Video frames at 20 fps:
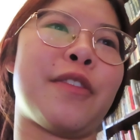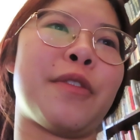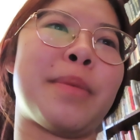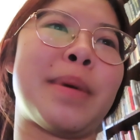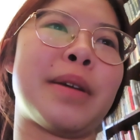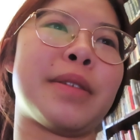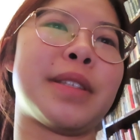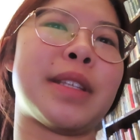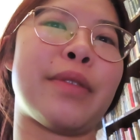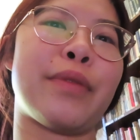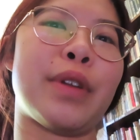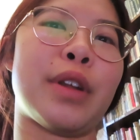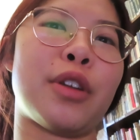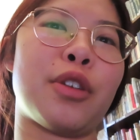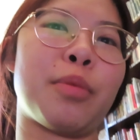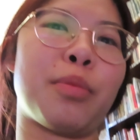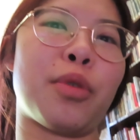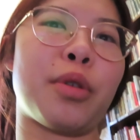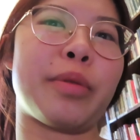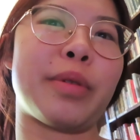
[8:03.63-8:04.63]
I have about
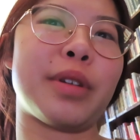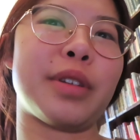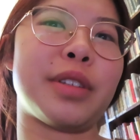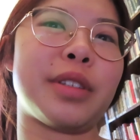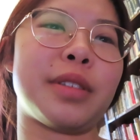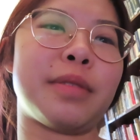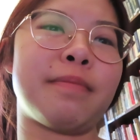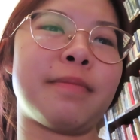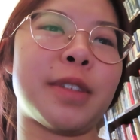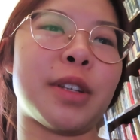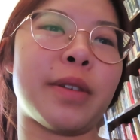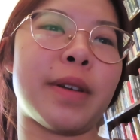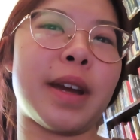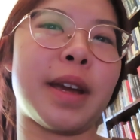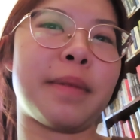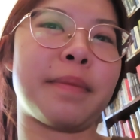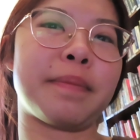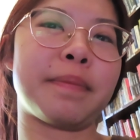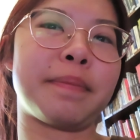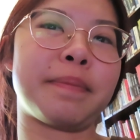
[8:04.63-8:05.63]
700 more words to
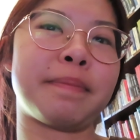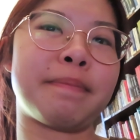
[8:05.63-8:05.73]
write.